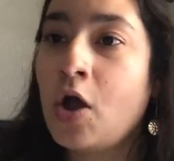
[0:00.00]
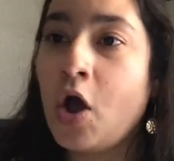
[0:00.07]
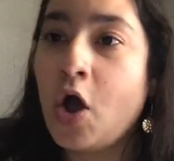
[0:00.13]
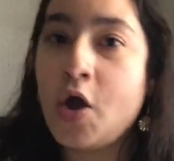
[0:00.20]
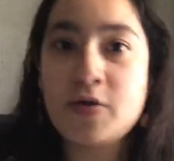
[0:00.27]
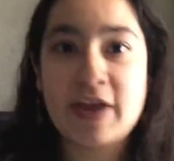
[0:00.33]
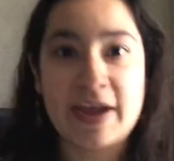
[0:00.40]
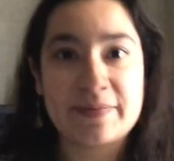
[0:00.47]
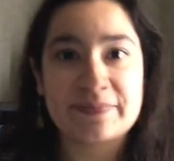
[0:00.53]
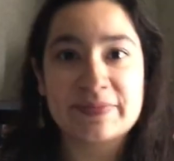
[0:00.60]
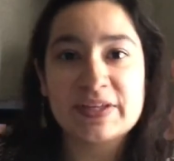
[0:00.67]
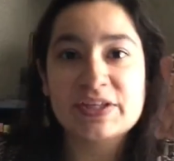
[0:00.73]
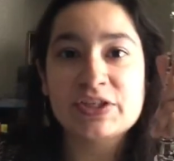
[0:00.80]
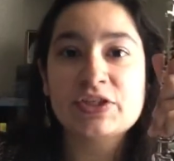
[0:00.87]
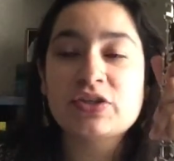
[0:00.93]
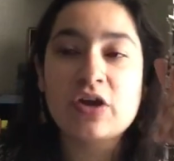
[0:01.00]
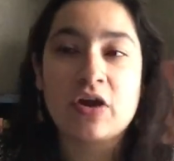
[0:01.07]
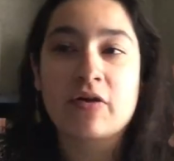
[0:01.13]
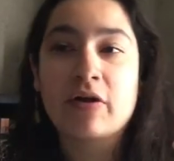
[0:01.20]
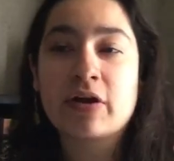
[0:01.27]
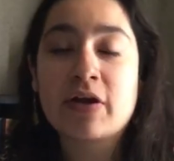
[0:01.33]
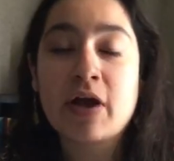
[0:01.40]
Okay,
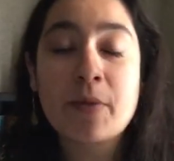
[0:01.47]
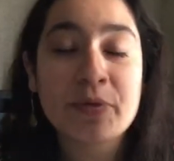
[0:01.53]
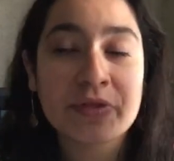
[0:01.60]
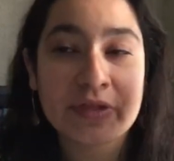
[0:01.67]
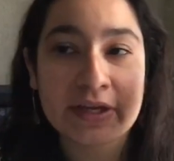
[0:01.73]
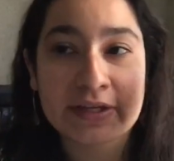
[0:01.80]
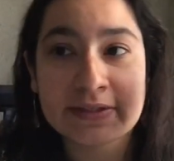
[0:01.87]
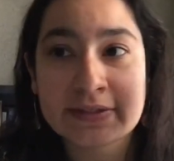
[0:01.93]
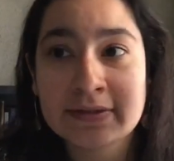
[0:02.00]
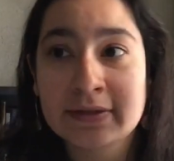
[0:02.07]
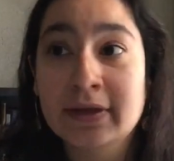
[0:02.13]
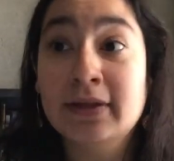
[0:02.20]
so a couple things.